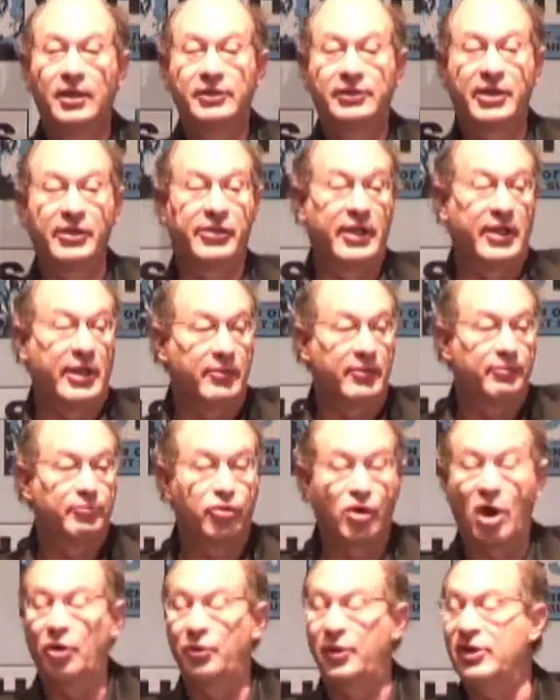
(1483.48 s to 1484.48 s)
to the
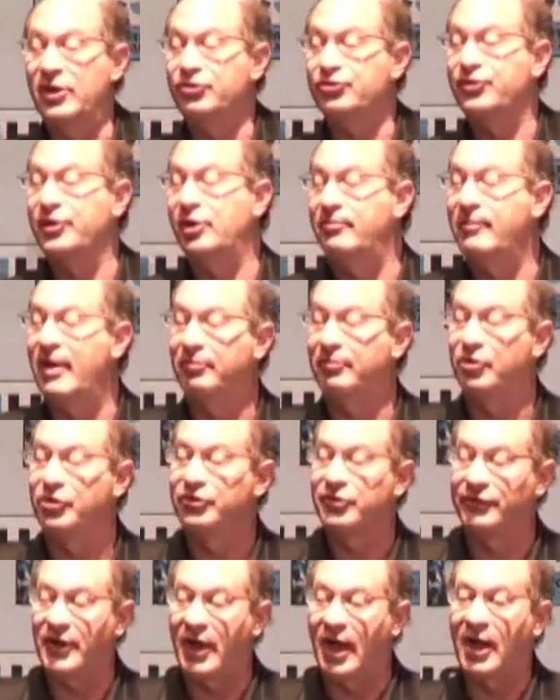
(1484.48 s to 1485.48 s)
pro-Israel
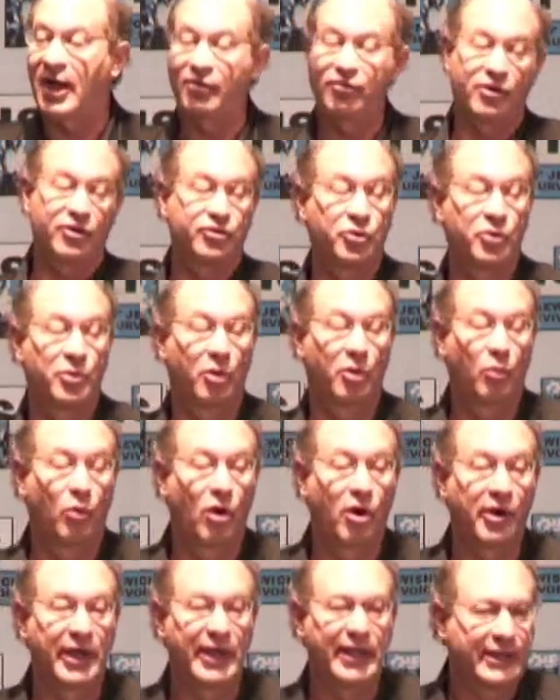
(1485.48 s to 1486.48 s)
members of Congress who were
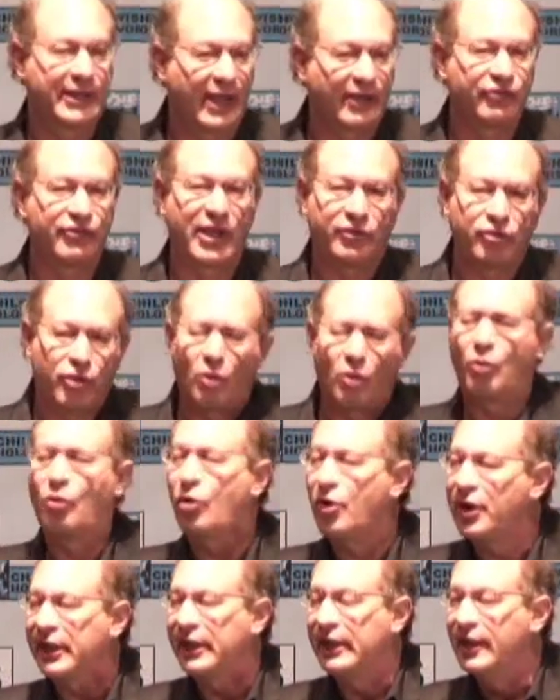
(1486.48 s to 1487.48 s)
worried, they said, don't
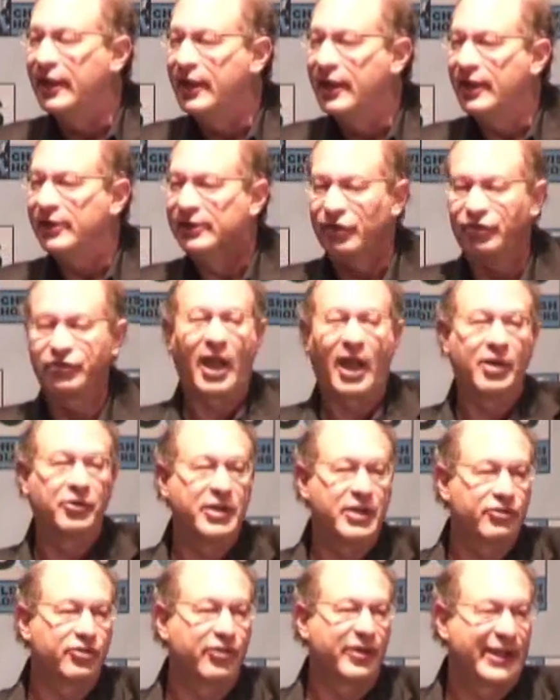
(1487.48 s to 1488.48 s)
worry, the
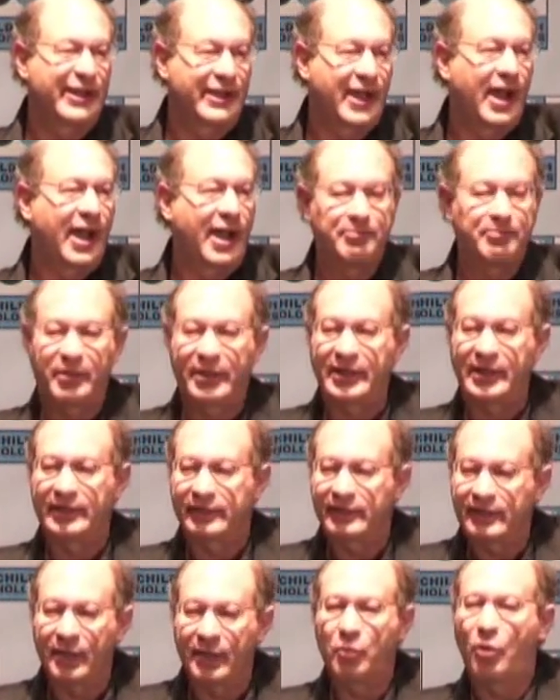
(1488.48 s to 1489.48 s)
Saudis are
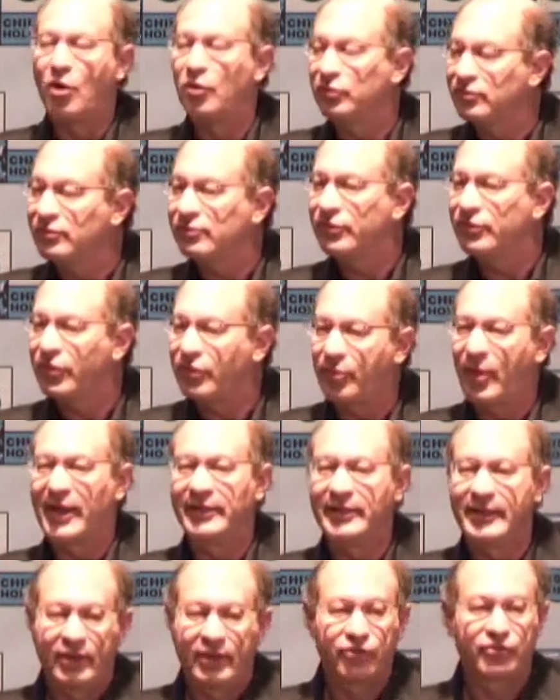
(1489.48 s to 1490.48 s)
incompetent. They won't
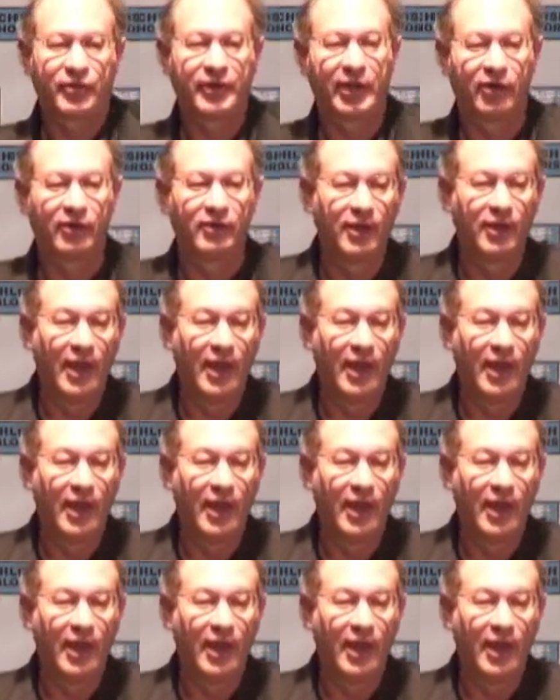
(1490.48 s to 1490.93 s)
threaten Israel.